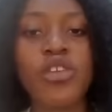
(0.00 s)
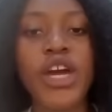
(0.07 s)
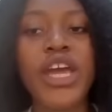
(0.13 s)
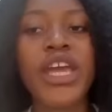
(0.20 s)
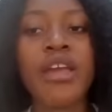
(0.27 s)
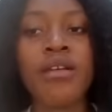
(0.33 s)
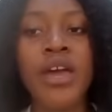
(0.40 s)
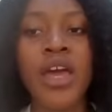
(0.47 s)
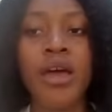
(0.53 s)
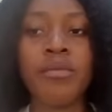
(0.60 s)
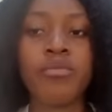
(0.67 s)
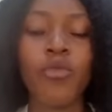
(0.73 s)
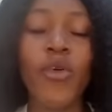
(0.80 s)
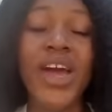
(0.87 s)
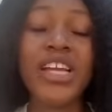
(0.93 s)

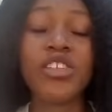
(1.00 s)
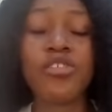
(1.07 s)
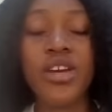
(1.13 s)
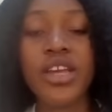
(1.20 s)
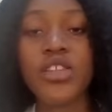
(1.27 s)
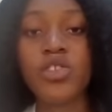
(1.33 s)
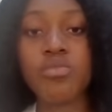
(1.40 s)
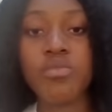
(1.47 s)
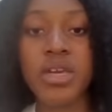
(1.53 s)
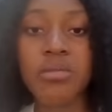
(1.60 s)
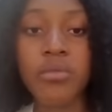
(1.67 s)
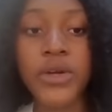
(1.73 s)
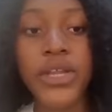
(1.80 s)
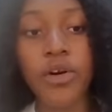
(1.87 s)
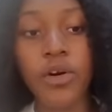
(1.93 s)
while trying to make
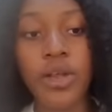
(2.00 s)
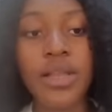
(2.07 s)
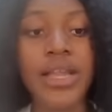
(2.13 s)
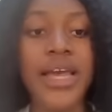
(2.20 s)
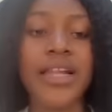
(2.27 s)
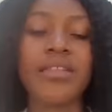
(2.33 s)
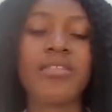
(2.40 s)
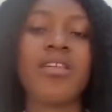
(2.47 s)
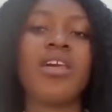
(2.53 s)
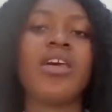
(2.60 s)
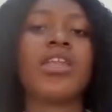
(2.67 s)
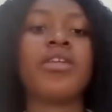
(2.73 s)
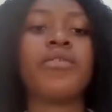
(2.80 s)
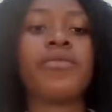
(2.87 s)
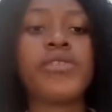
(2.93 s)
money online.
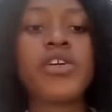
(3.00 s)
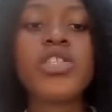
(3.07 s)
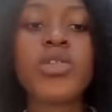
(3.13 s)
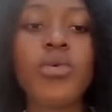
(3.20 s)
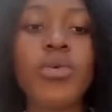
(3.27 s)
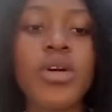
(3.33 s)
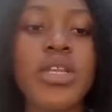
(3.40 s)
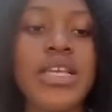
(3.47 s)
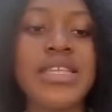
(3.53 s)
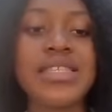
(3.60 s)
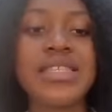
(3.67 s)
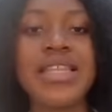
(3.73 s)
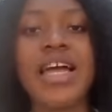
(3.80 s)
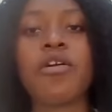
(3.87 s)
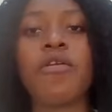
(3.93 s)
The first one
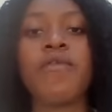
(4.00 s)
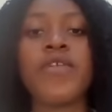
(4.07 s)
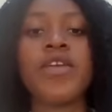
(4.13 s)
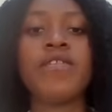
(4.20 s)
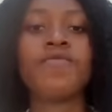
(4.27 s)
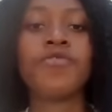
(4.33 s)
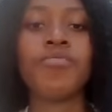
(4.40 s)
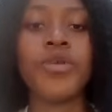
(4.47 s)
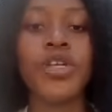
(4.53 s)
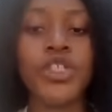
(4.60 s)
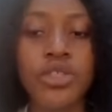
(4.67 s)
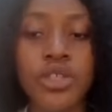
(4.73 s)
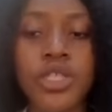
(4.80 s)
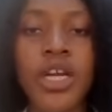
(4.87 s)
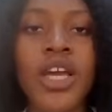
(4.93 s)
is lack of
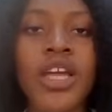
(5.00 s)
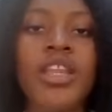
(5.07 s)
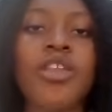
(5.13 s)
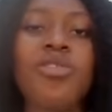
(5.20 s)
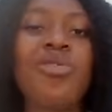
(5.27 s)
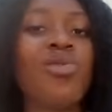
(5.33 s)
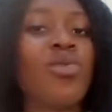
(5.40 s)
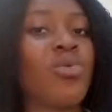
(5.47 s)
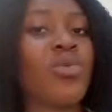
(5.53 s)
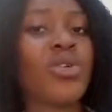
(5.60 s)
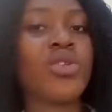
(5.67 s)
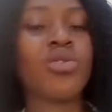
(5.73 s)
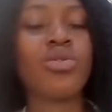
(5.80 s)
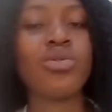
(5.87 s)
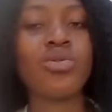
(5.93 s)
information. They don't know
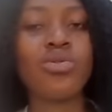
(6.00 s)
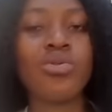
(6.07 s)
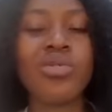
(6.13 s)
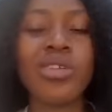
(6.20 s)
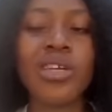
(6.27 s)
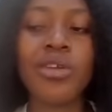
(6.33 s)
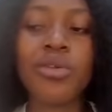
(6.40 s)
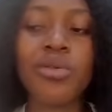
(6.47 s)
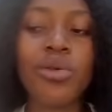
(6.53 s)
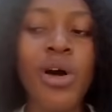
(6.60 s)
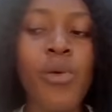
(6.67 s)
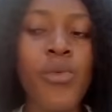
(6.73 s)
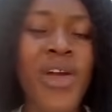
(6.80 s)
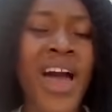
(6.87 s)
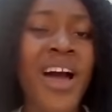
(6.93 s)
what to do. They don't
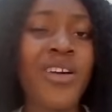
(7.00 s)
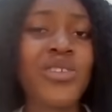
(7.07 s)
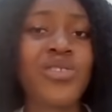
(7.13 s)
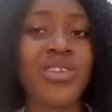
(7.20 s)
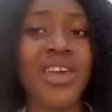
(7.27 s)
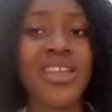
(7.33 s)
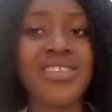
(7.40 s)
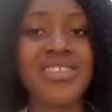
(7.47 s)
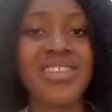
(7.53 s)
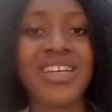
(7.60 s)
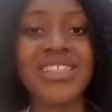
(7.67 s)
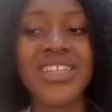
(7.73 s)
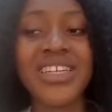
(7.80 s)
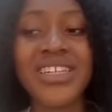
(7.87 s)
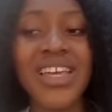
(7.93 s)
know how to get
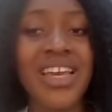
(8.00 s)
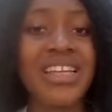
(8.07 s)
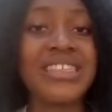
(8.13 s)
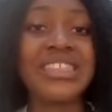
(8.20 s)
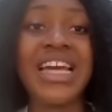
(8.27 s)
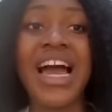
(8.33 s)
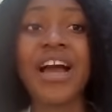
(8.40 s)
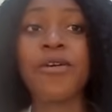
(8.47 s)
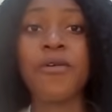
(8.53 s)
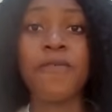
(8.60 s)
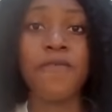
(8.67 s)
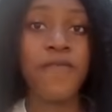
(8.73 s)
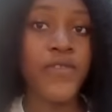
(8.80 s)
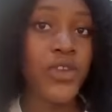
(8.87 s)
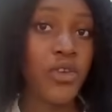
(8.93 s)
started. They are
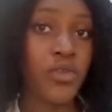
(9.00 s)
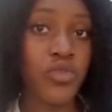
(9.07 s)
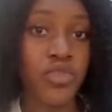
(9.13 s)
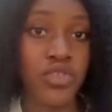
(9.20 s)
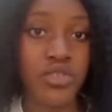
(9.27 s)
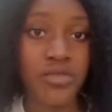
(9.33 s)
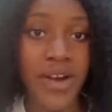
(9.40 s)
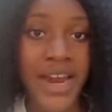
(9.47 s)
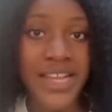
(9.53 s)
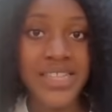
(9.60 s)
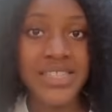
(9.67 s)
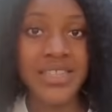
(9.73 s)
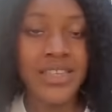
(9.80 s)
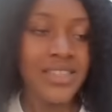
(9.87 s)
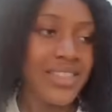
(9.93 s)
confused,
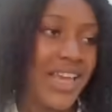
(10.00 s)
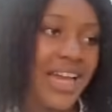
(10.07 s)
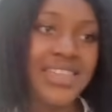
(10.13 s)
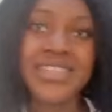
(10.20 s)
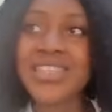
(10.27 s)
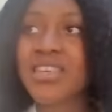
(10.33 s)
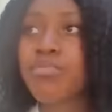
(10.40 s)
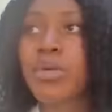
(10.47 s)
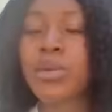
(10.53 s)
right? They are seeing